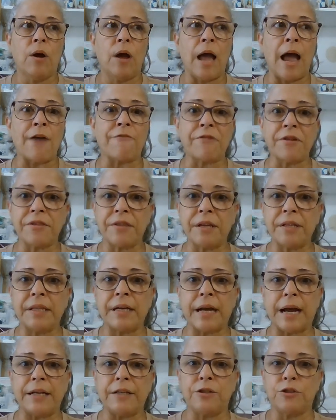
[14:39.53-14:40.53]
Everything
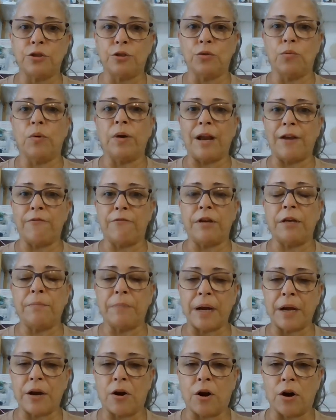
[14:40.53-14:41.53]
that I do when I read
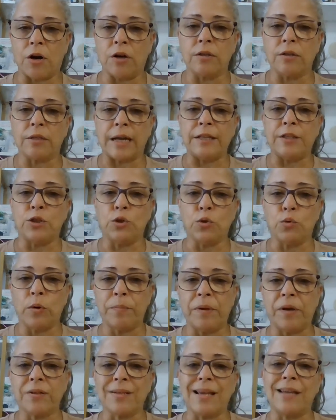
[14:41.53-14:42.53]
my cards, I do it
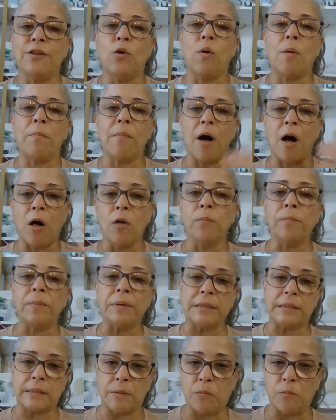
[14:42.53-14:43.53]
because I know I'm
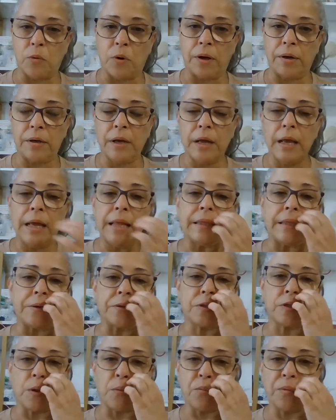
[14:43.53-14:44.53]
helping someone.
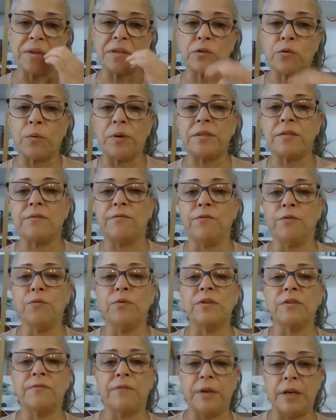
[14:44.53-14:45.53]
There's someone that's going to view
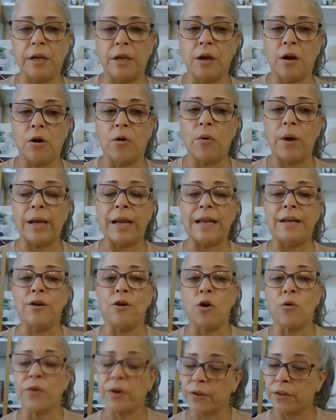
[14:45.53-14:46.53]
this video and I
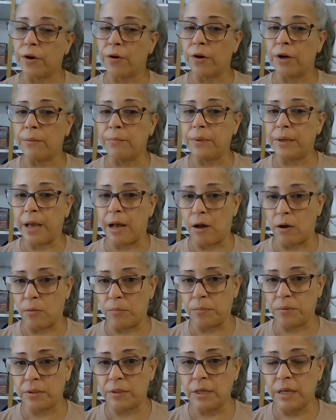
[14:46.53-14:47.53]
know that they're going to be
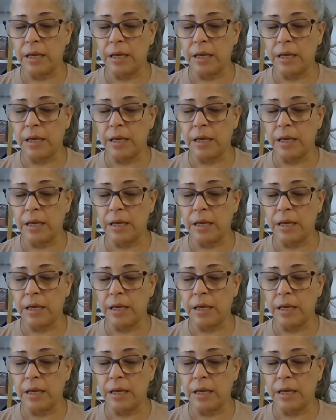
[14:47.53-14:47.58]
helped.